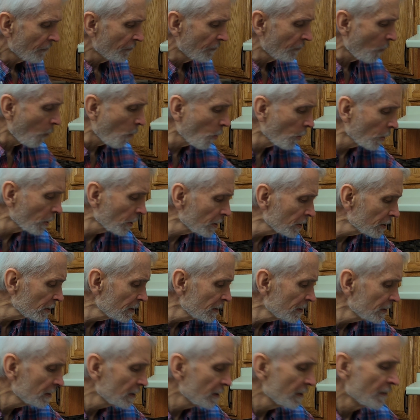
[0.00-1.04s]
for
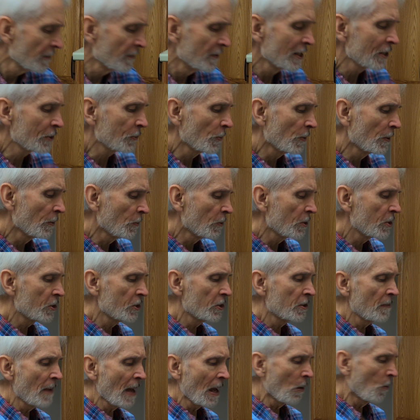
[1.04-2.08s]
this one, which
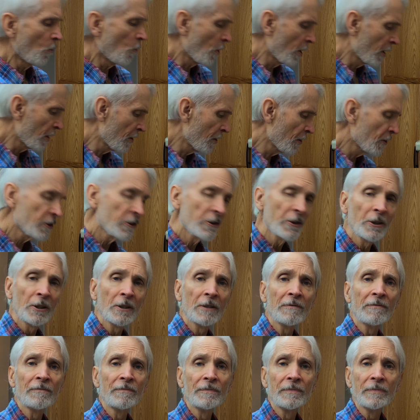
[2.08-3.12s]
is about 1
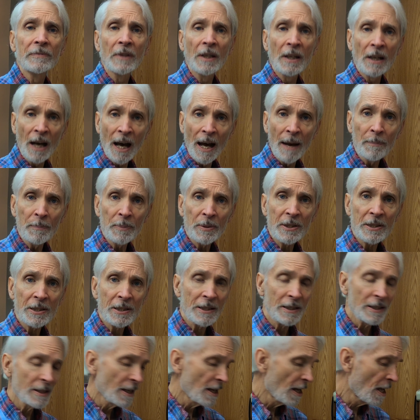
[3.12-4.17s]
1/3
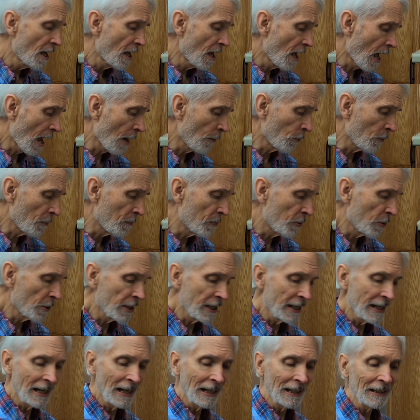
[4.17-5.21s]
cups, I will put
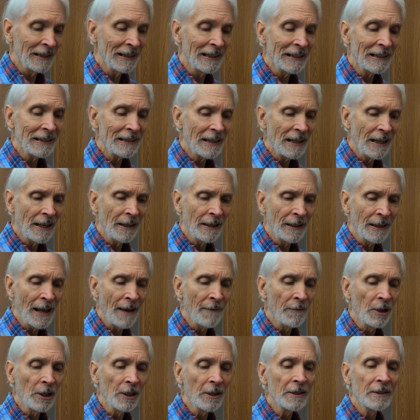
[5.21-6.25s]
in a
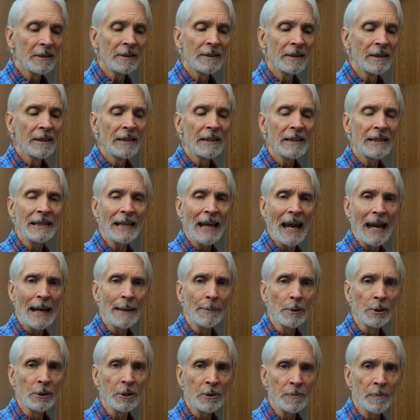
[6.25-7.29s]
level
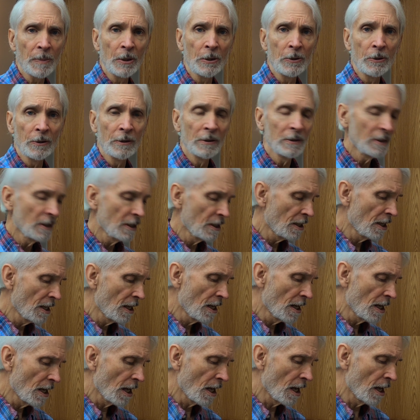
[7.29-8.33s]
tablespoon
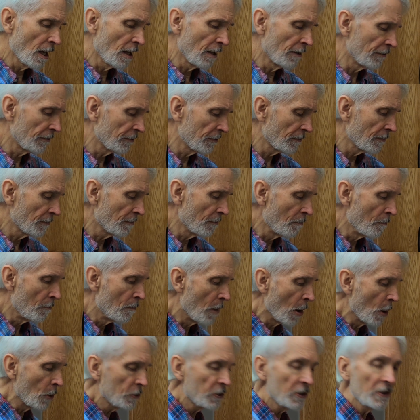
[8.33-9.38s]
of
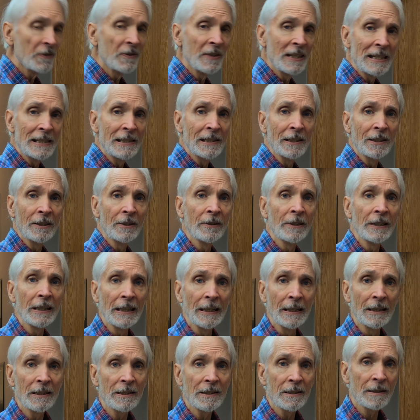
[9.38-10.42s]
both of these
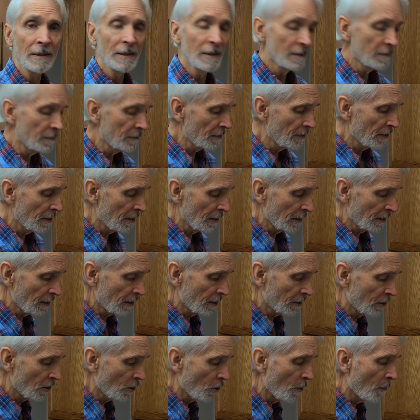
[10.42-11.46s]
ingredients, the
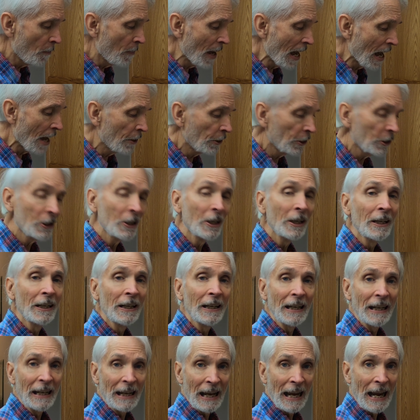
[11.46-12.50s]
cocoa powder
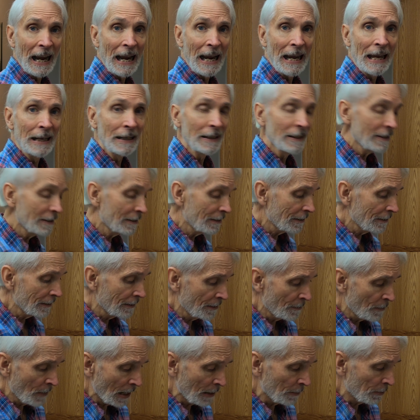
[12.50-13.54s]
and
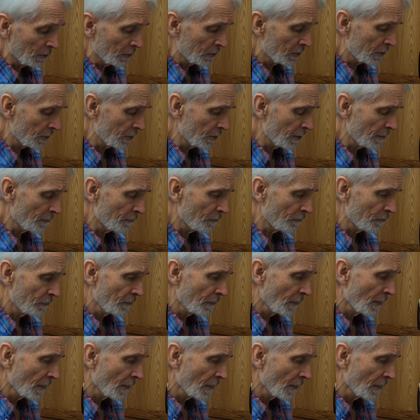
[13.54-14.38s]
the maple syrup.